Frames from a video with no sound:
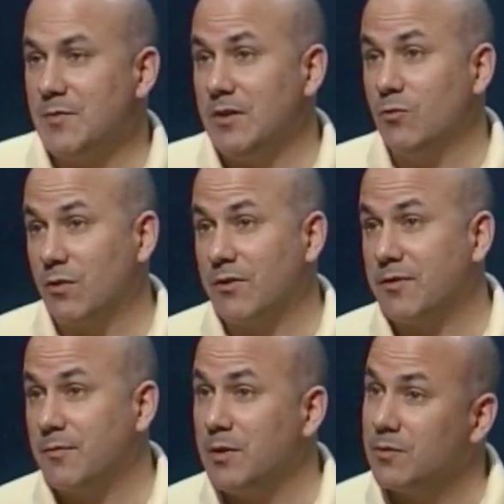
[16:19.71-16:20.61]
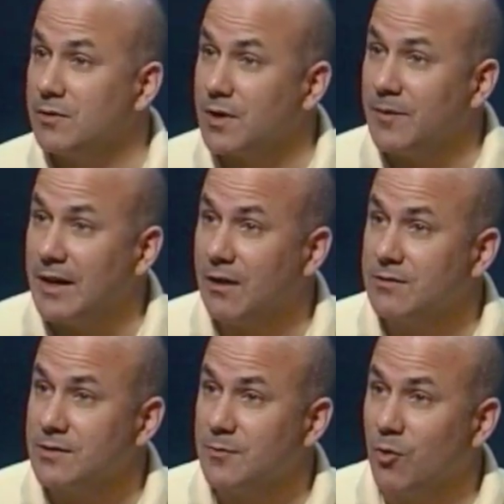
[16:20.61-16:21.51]
be worth people coming out
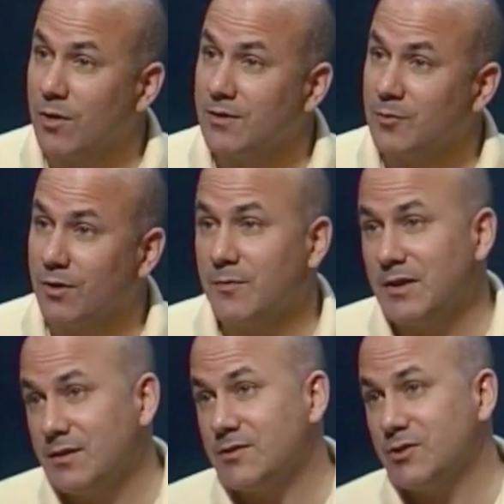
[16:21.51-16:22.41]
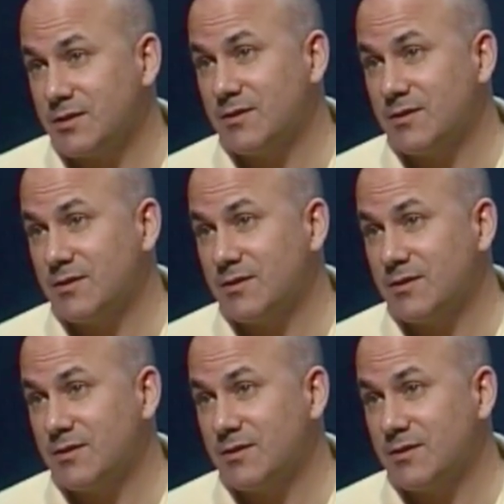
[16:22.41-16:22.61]
to support the program, because just